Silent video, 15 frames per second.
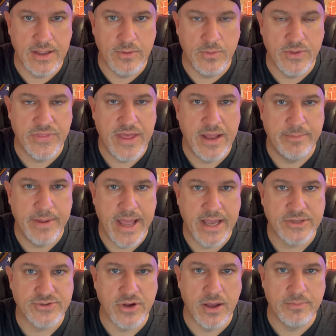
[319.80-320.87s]
with that
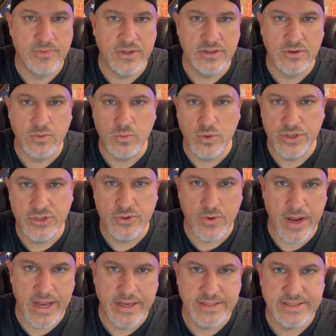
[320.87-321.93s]
backdrop, the little wood
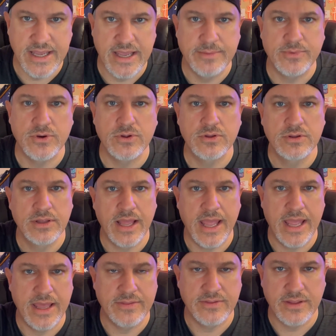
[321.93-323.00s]
grain table
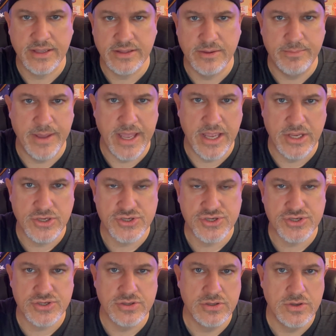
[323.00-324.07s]
and the, like the
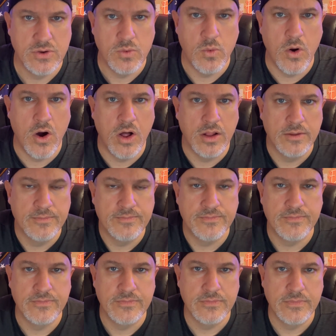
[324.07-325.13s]
beige wall.
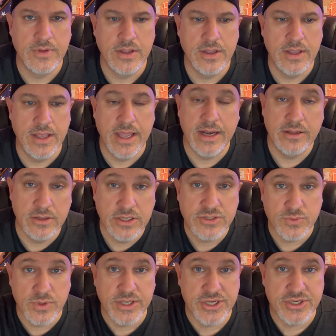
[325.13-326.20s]
And it looks
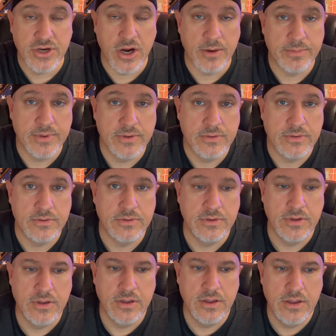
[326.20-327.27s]
really sharp.
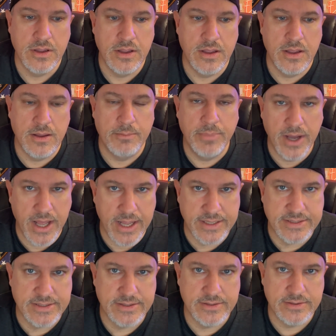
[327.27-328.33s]

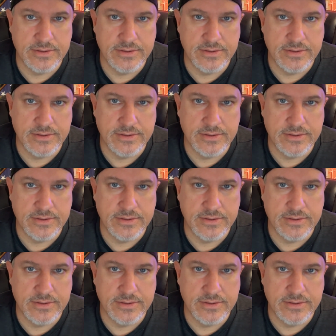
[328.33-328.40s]
But